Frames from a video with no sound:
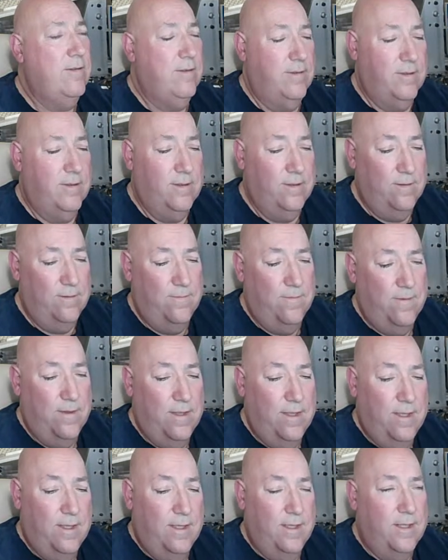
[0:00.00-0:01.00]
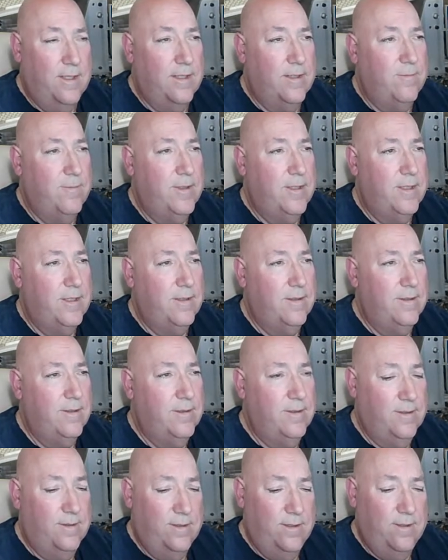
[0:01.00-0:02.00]
So admin
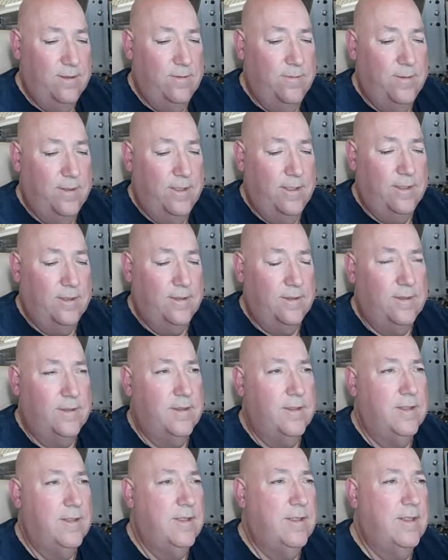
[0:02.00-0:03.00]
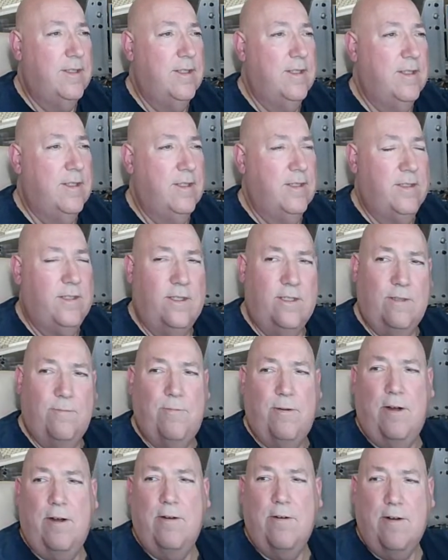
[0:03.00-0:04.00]
UPAS. This is
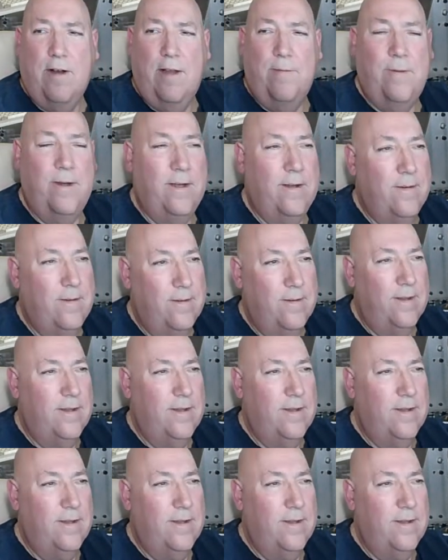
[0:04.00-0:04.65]
programming